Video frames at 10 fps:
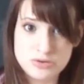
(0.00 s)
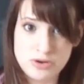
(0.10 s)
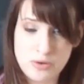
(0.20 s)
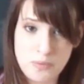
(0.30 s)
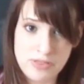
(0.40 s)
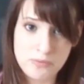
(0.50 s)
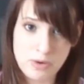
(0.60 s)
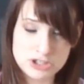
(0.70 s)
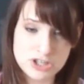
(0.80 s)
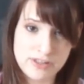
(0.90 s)
you know, wet the
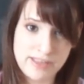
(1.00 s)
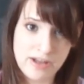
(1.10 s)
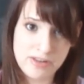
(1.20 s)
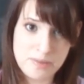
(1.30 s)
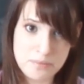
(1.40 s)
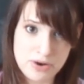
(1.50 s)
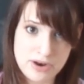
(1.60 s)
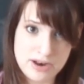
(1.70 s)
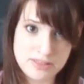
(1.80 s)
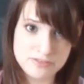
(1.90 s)
washcloth down and then put
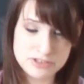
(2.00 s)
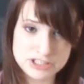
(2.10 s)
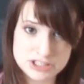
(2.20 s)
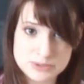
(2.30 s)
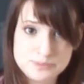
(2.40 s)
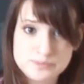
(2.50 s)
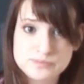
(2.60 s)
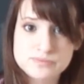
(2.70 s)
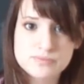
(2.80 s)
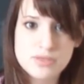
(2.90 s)
it in the freezer.
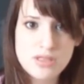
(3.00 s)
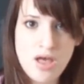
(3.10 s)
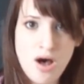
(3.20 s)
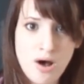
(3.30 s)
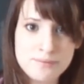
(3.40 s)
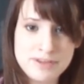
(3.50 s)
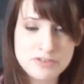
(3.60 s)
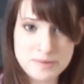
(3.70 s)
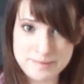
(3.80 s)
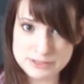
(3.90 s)
If
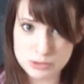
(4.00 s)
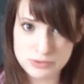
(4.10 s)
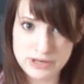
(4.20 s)
your baby's old